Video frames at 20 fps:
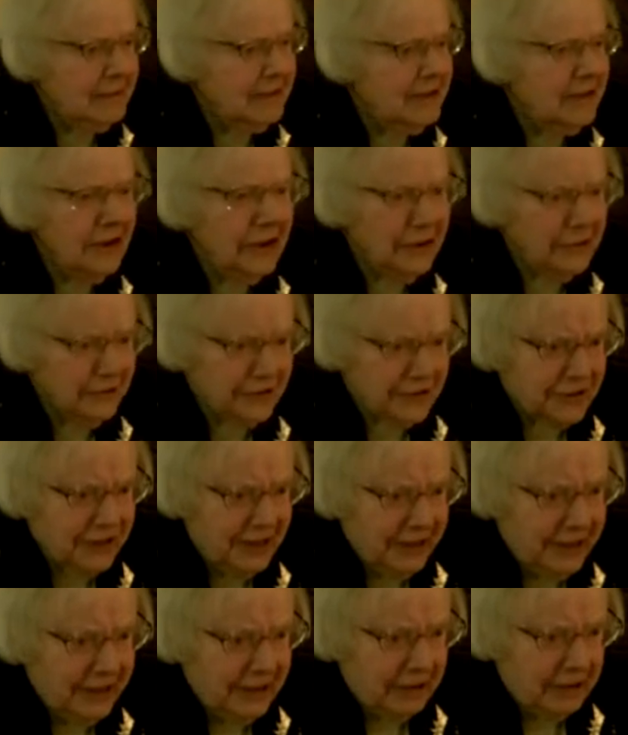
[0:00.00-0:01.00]
years
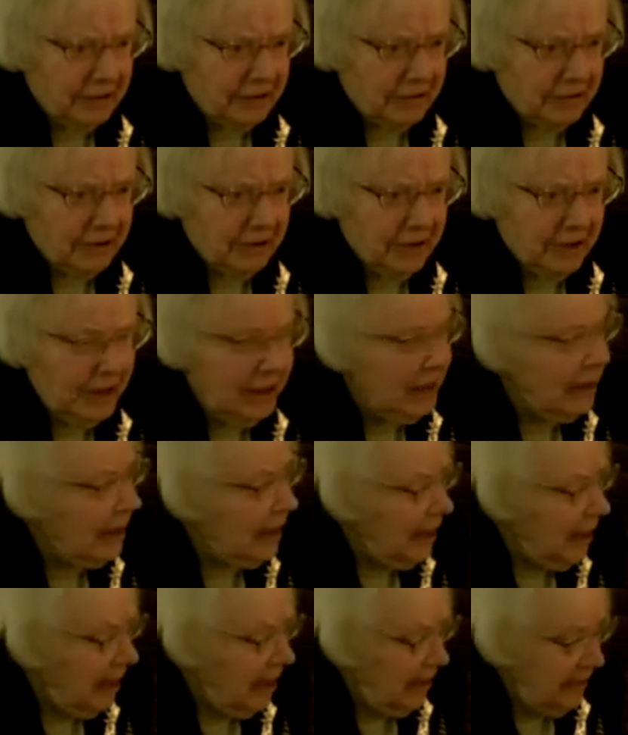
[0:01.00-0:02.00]
later,
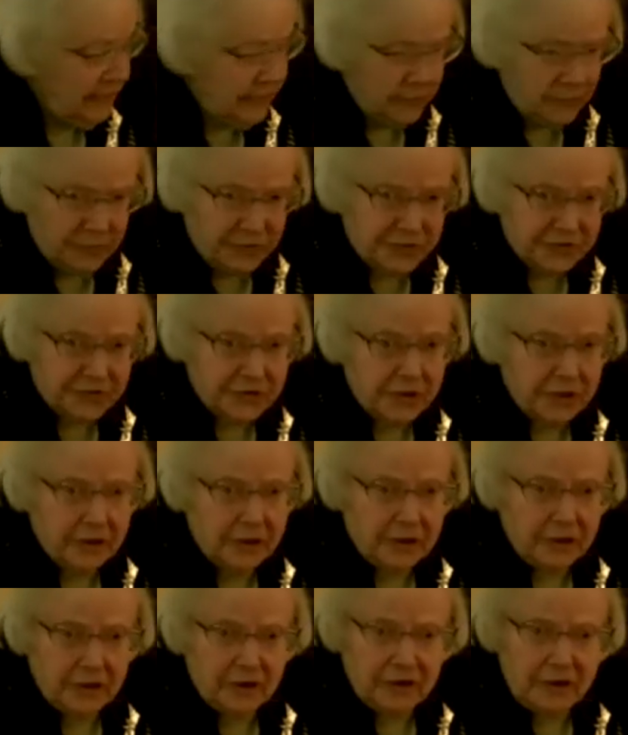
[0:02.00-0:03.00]
there was
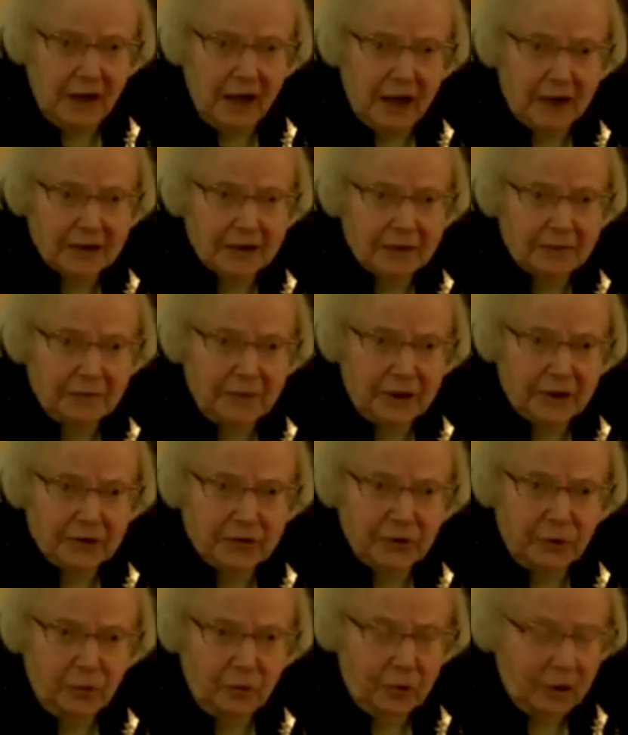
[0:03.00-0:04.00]
a knock at my
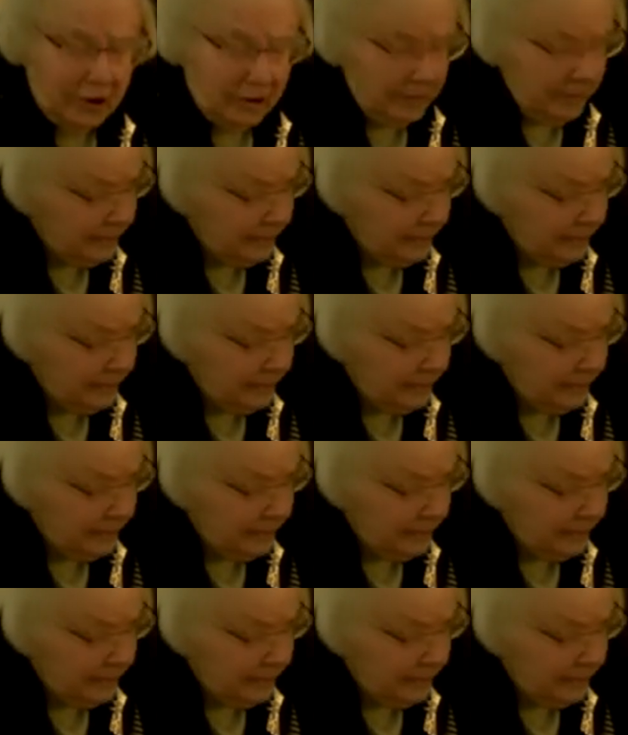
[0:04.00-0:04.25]
door.